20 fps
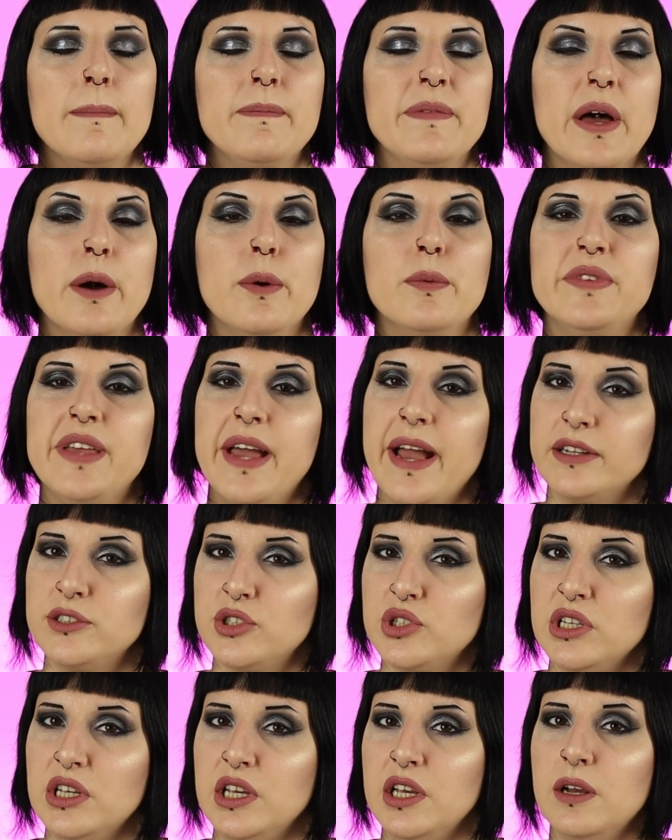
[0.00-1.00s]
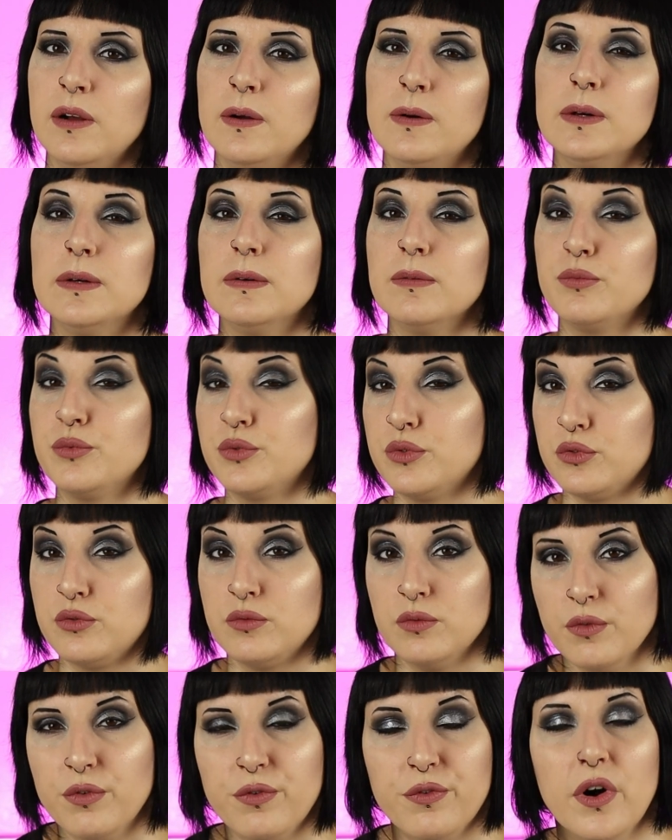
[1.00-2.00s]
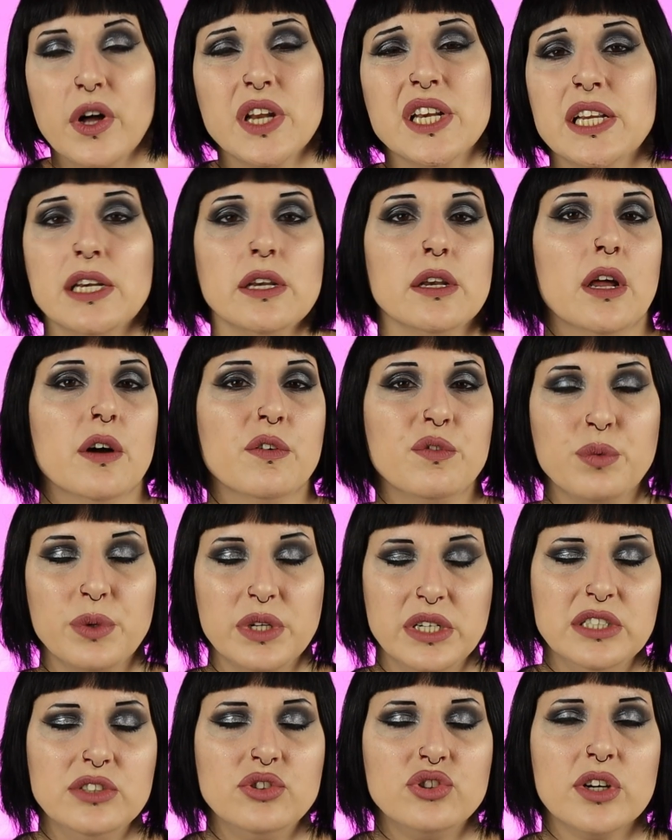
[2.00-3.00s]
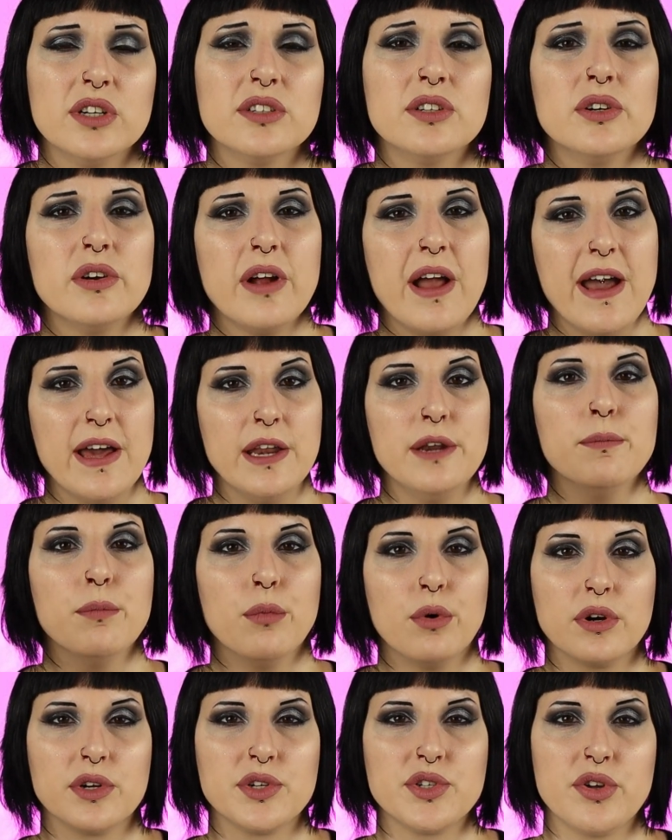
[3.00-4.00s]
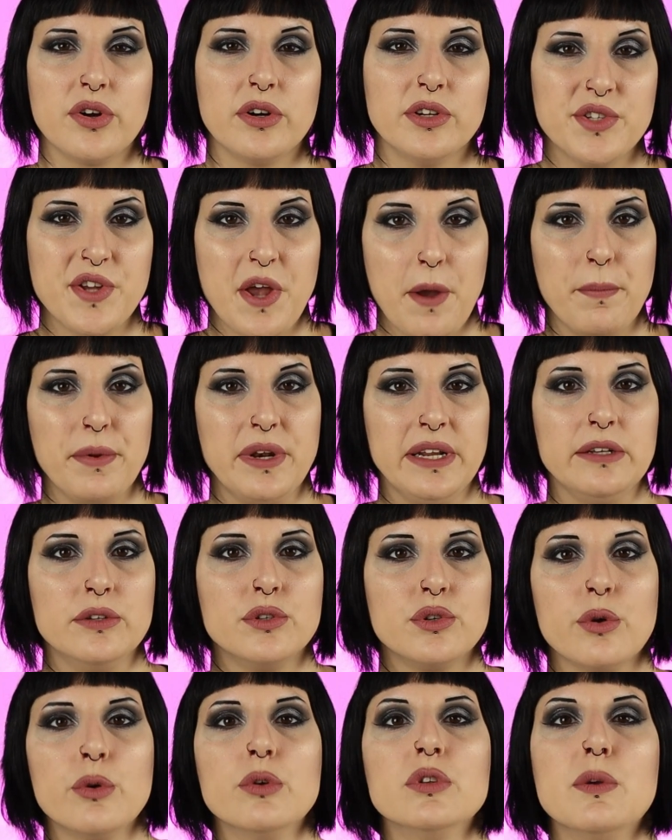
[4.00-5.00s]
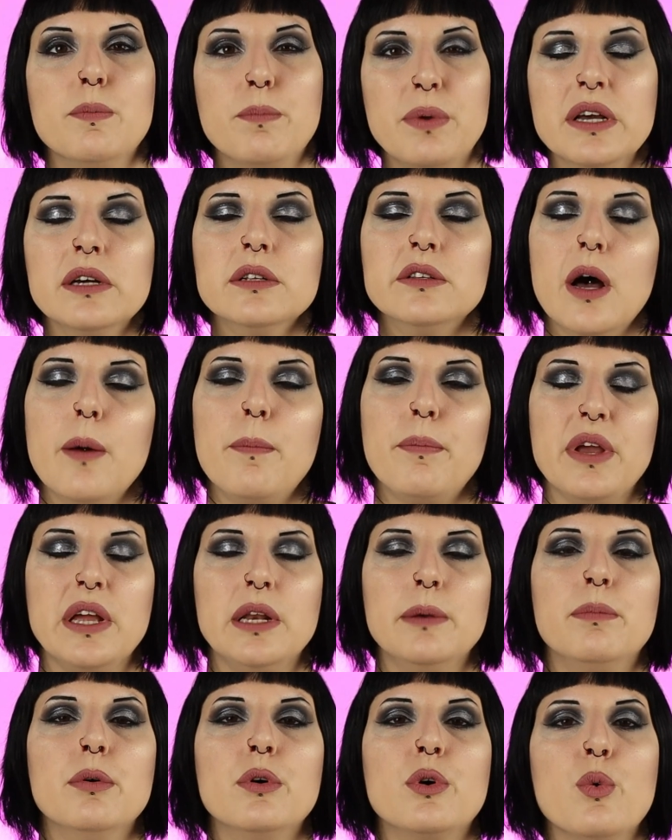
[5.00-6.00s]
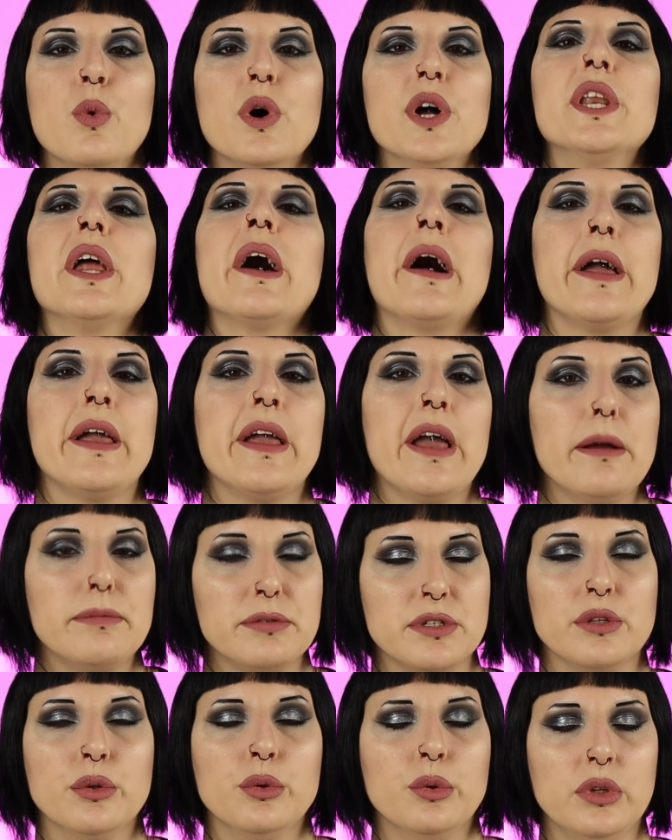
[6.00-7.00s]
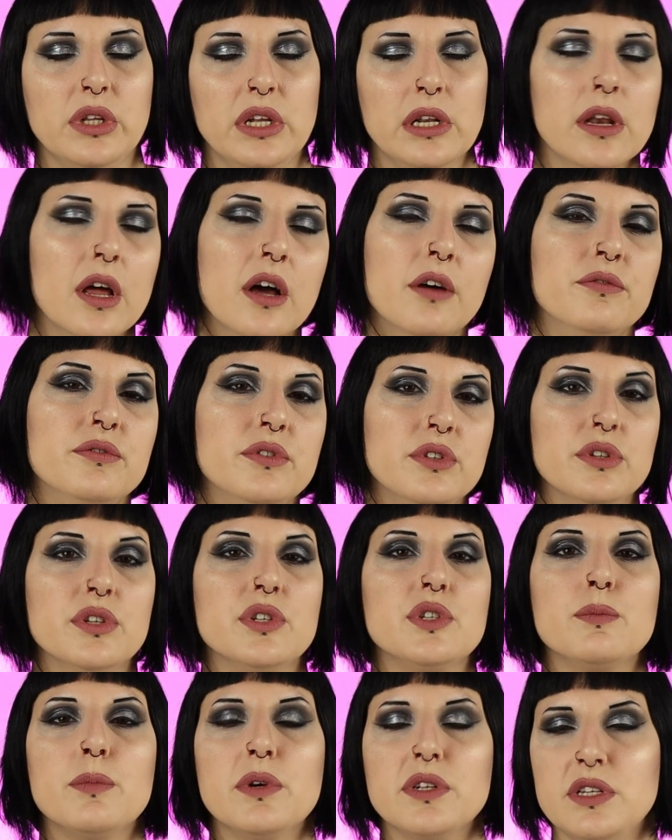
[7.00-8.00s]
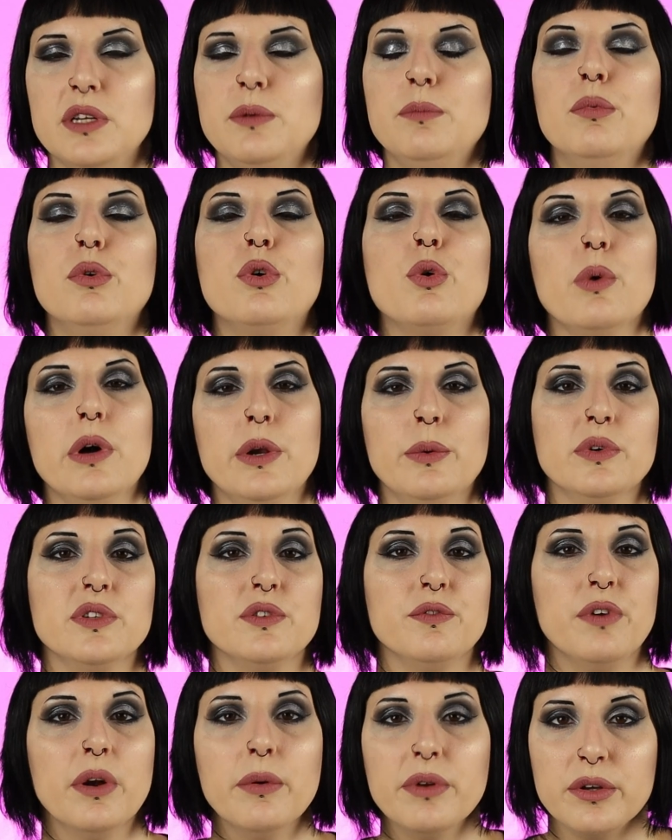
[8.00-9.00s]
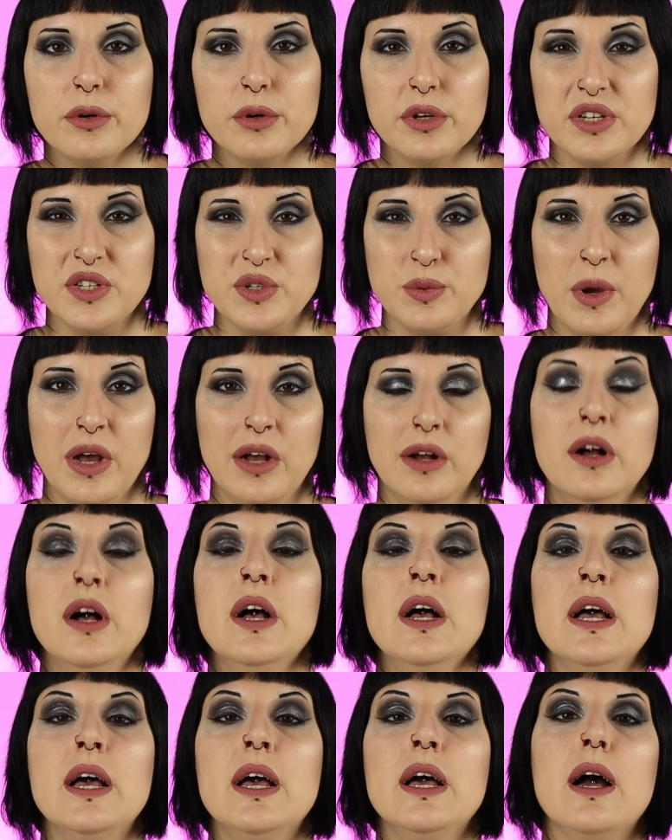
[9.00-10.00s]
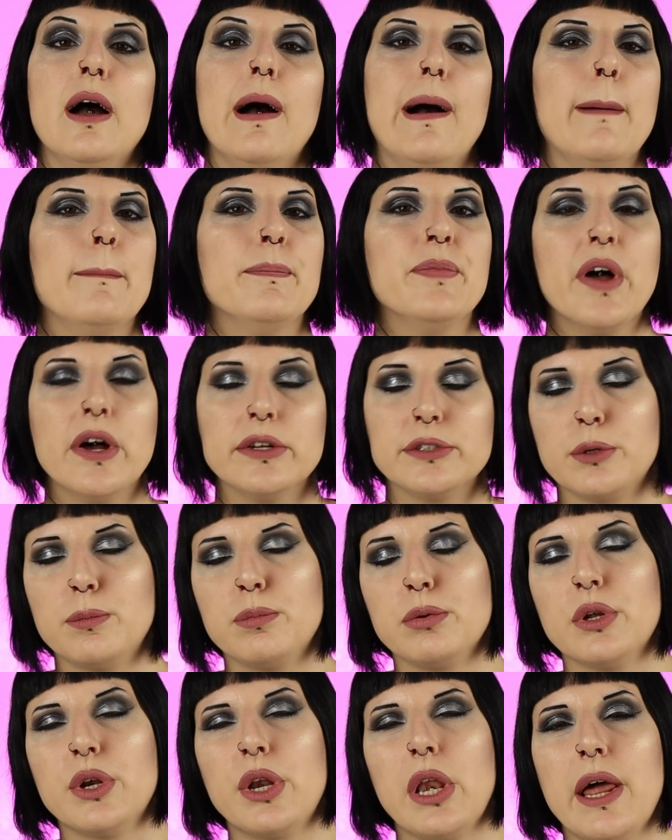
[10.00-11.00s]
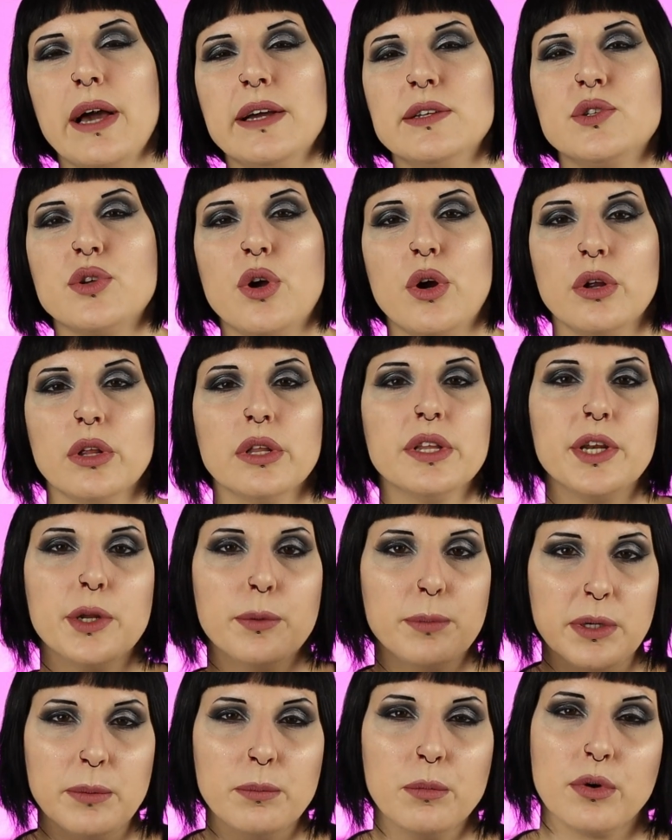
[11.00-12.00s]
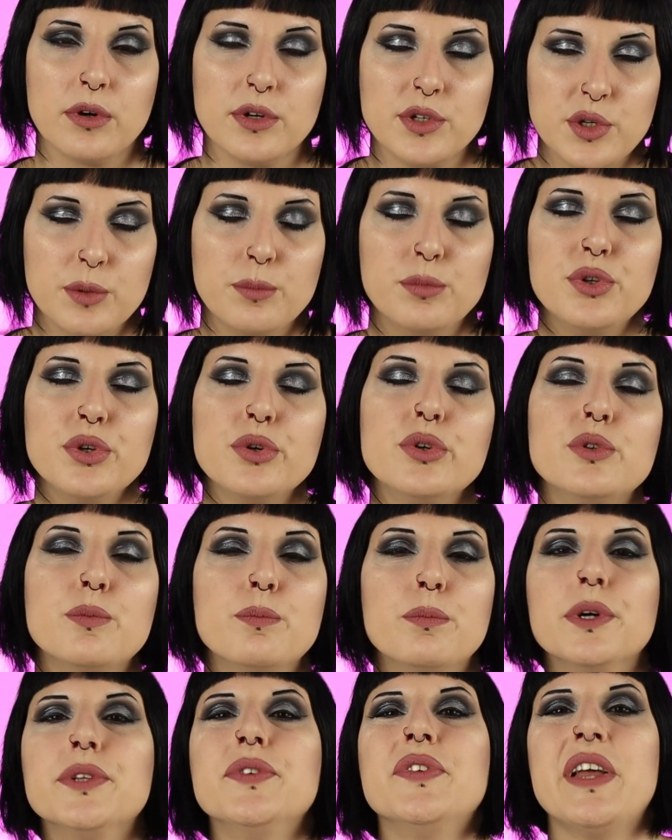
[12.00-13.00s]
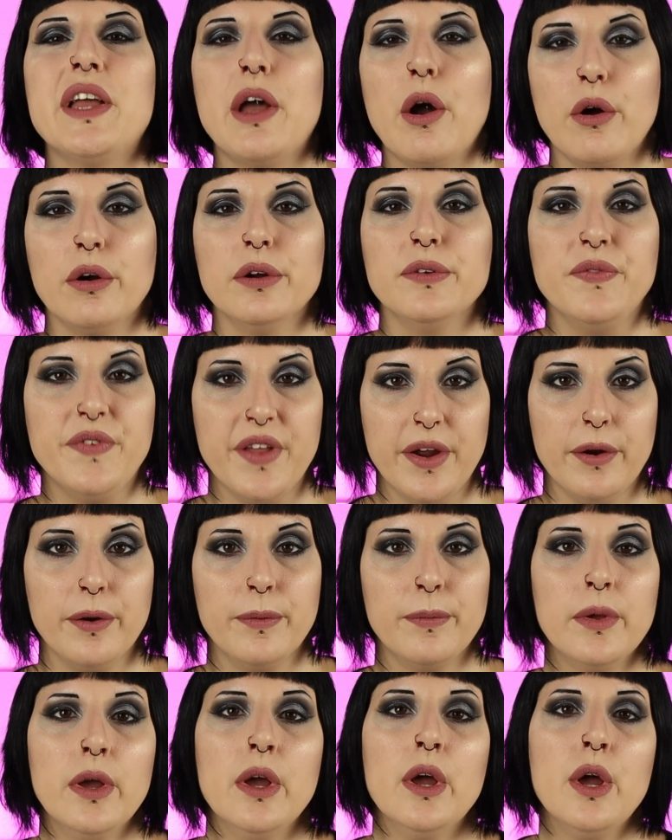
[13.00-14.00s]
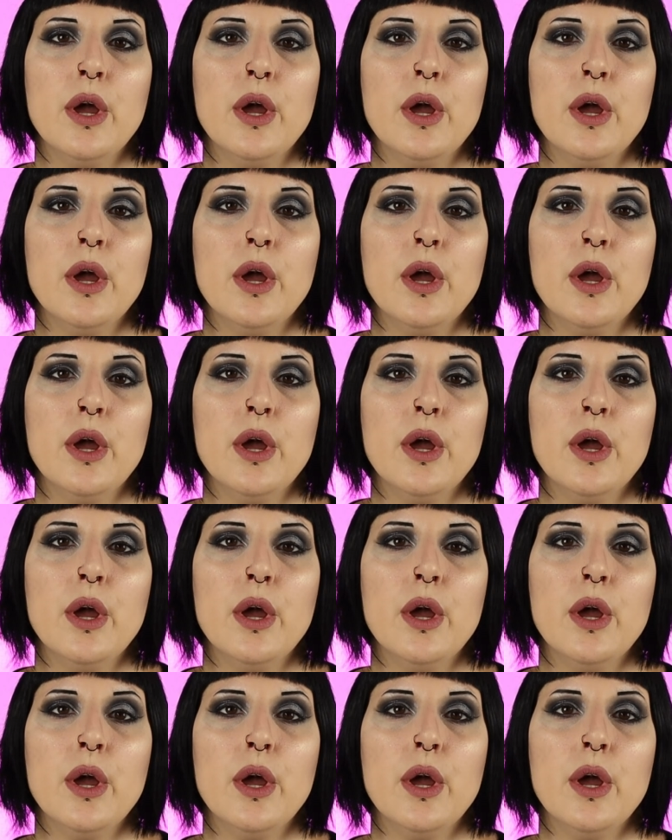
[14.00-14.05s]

Now they actually fall in love with each other and more starts happening. So the build-up in book one I absolutely loved. The smut in book one was very good as well. The other plot lines are a little bit more subdued, but they are there.